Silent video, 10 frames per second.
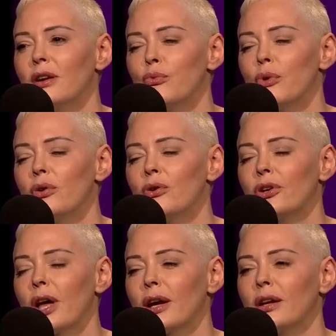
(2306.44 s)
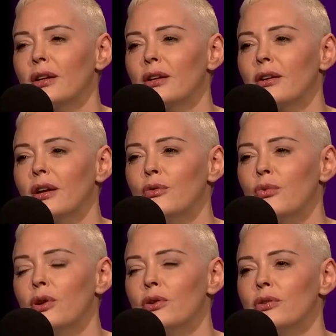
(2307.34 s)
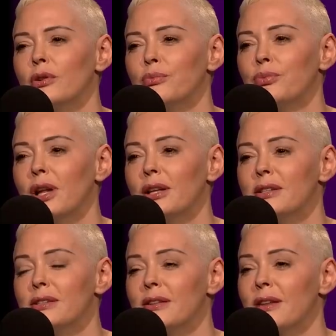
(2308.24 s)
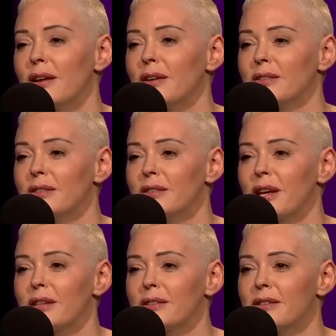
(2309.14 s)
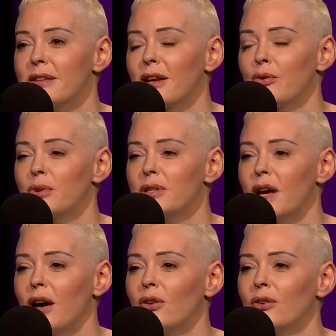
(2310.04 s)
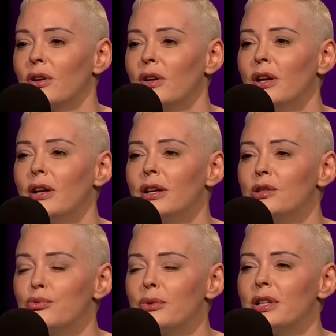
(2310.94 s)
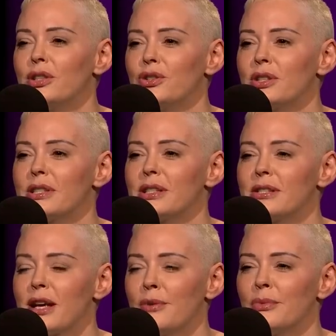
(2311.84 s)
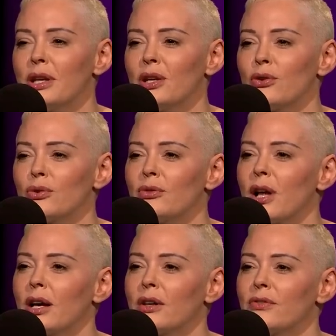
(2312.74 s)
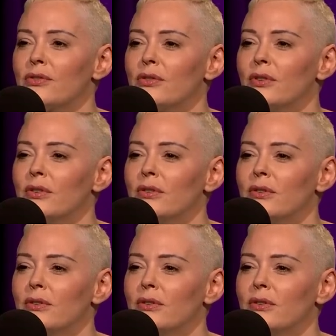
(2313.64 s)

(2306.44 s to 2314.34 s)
what are organic and what are implanted synthetics and take the synthetic ones out. It's really just examining your own life. But isn't all